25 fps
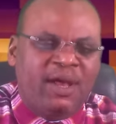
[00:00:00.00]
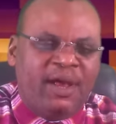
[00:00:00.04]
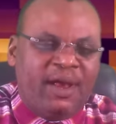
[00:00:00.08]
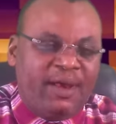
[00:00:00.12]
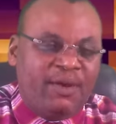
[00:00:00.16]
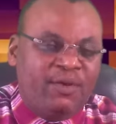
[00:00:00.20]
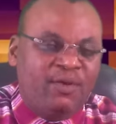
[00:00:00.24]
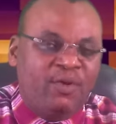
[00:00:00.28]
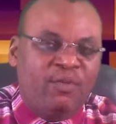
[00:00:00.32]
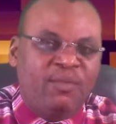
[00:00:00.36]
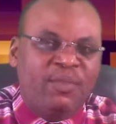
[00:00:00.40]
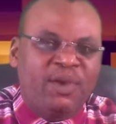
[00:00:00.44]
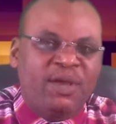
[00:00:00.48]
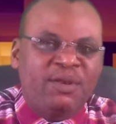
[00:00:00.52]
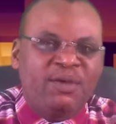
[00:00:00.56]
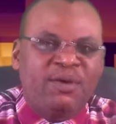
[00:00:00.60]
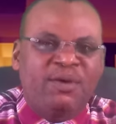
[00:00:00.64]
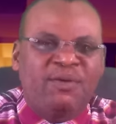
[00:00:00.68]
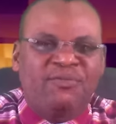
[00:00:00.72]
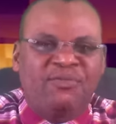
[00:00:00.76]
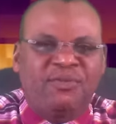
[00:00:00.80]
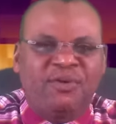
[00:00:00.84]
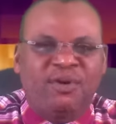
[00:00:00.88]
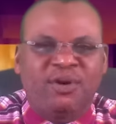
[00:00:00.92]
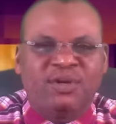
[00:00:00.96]
I know many
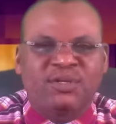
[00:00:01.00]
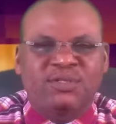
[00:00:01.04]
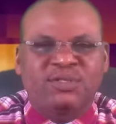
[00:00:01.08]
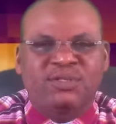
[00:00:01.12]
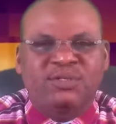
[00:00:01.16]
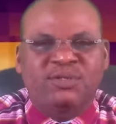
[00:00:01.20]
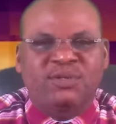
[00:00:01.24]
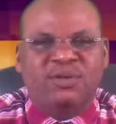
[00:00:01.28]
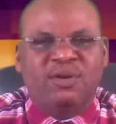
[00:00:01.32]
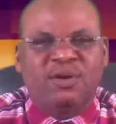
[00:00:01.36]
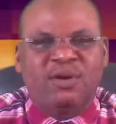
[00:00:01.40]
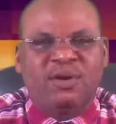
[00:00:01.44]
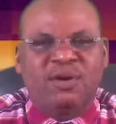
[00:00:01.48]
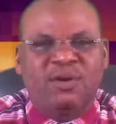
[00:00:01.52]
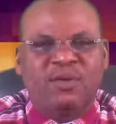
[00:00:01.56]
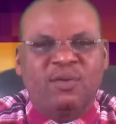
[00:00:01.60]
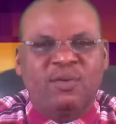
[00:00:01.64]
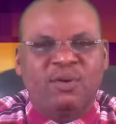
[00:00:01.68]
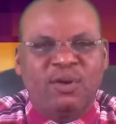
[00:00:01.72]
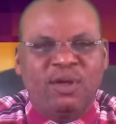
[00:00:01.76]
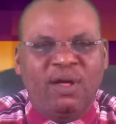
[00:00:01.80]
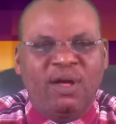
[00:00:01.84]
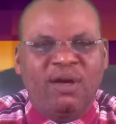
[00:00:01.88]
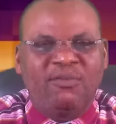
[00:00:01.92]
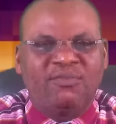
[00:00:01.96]
of us
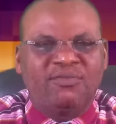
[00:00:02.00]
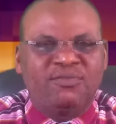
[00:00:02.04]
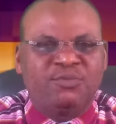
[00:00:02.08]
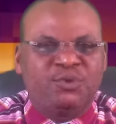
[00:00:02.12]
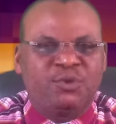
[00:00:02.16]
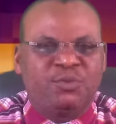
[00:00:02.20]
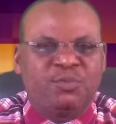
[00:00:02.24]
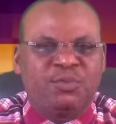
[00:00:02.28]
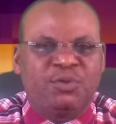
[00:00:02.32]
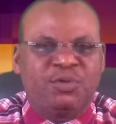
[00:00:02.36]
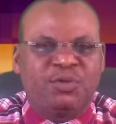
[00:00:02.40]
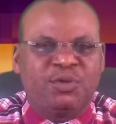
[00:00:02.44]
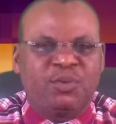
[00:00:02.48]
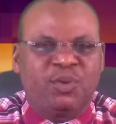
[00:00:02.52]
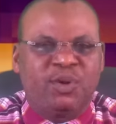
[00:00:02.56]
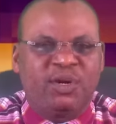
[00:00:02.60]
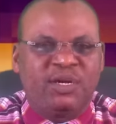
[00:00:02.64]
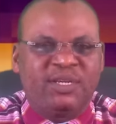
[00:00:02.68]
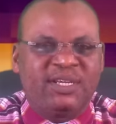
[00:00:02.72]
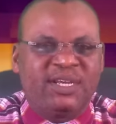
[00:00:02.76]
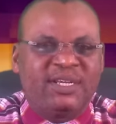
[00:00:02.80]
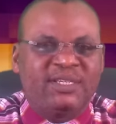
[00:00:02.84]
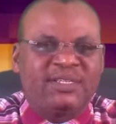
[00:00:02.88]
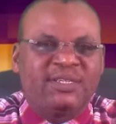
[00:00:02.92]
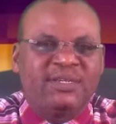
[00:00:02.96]
love to be
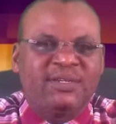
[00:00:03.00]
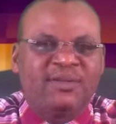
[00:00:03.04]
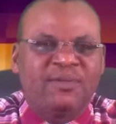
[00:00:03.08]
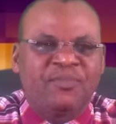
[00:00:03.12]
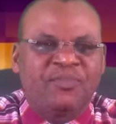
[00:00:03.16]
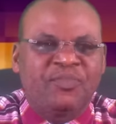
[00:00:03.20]
rewarded.